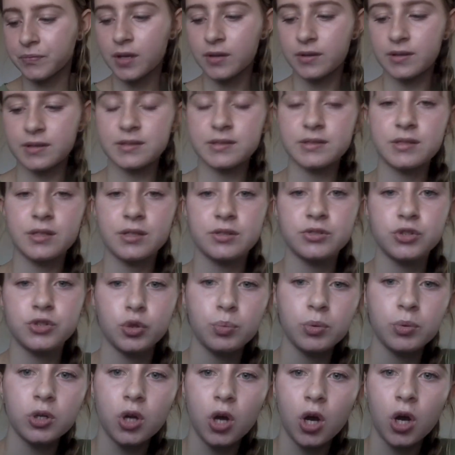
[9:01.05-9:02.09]
This is a
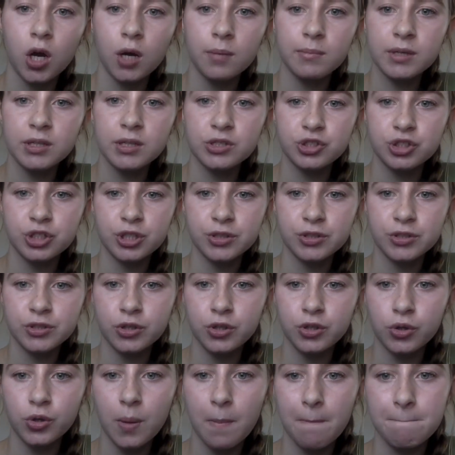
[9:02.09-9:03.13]
super calm,
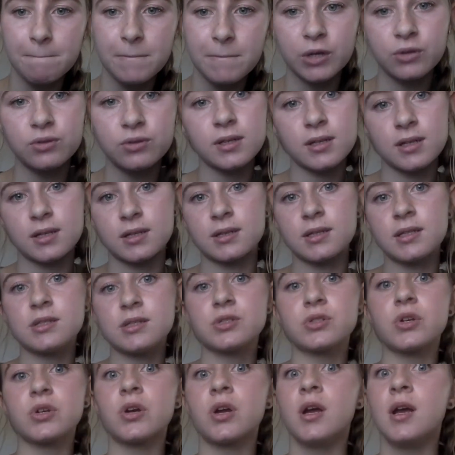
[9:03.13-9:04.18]
gentle milk
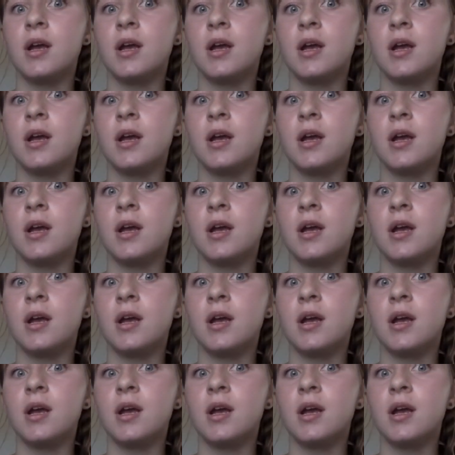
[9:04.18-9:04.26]
cleanser.